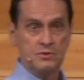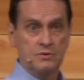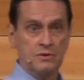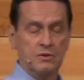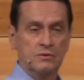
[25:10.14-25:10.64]

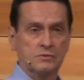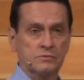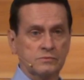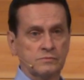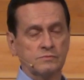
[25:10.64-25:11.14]

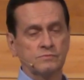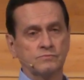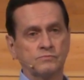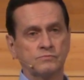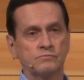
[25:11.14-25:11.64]

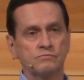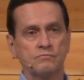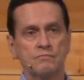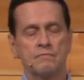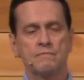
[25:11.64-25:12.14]
(silence)